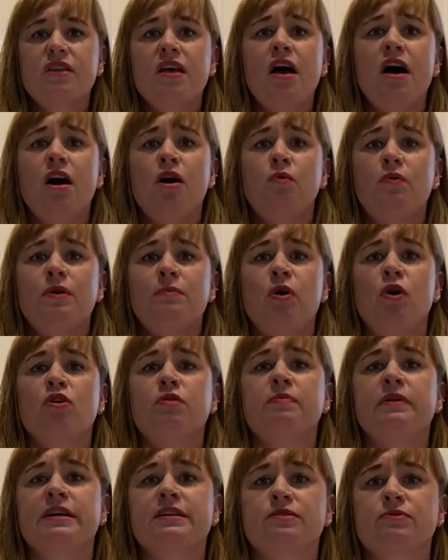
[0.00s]
Uh, when
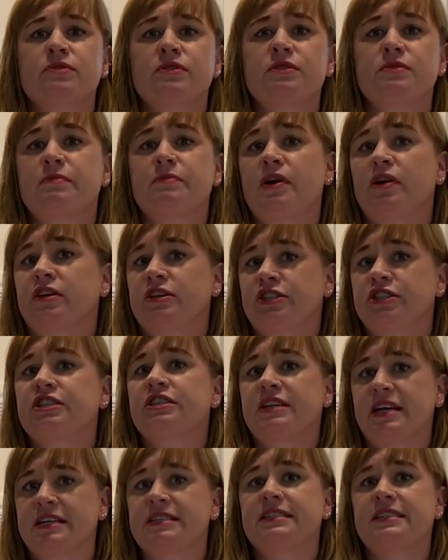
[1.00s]
Polk Place was demolished
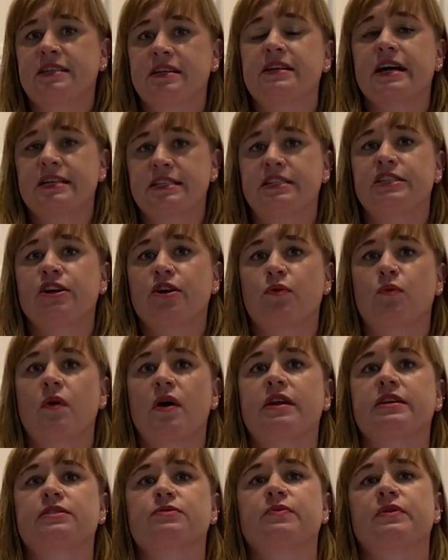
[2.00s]
in 19
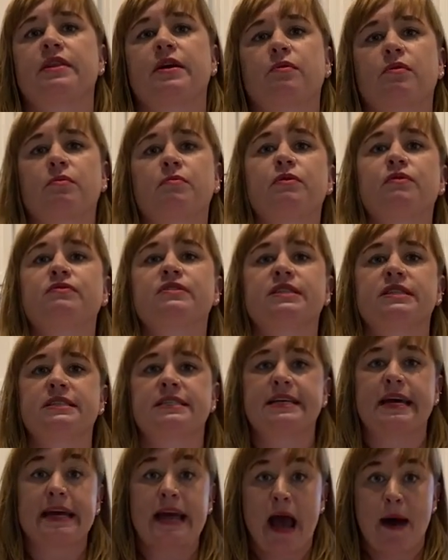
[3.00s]
1901 is when they were moved to the
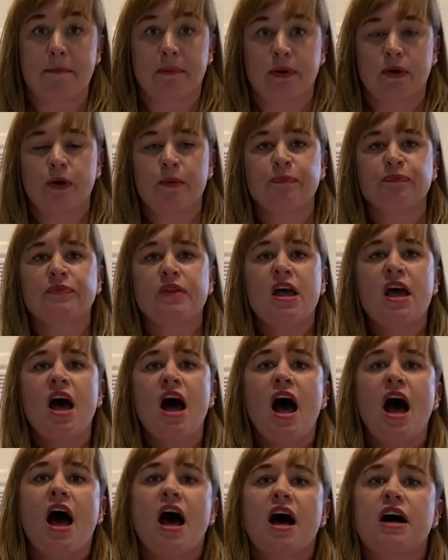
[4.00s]
state capitol.
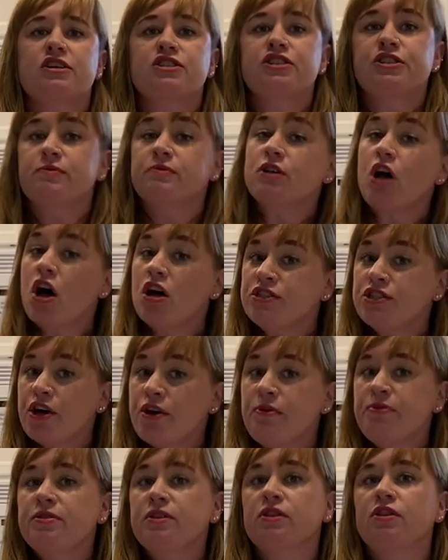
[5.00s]
Uh, she was
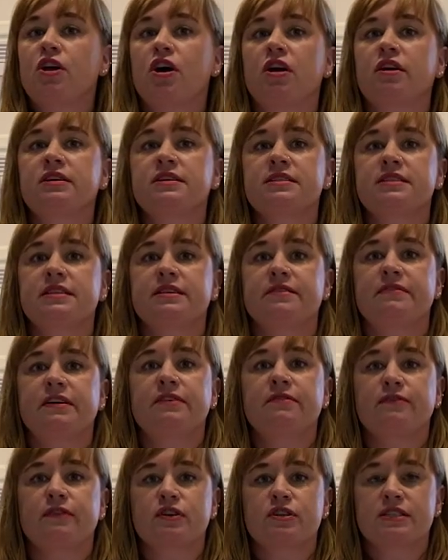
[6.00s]
also the longest
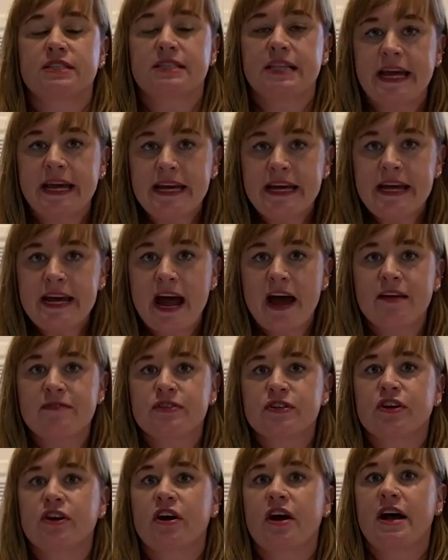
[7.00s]
living First Lady
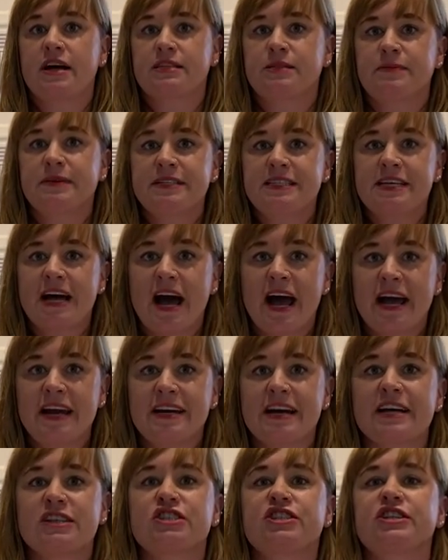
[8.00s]
after her husband
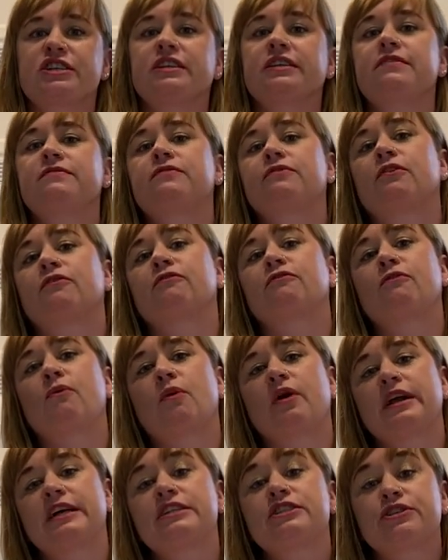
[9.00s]
died, as she lived for
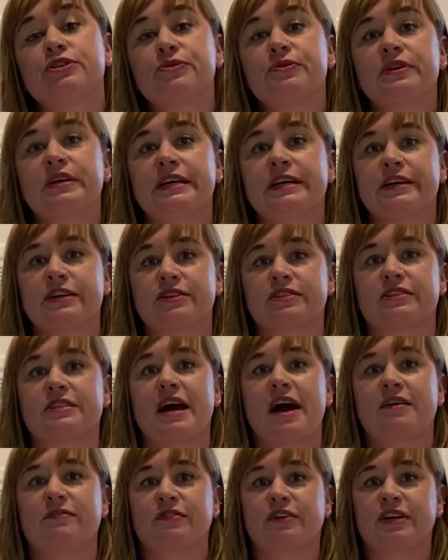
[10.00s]
42 years
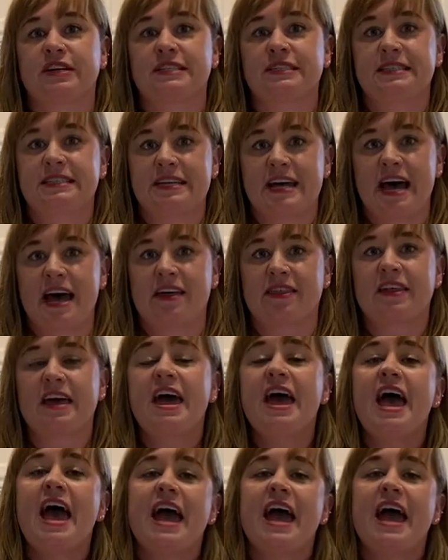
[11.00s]
after his death.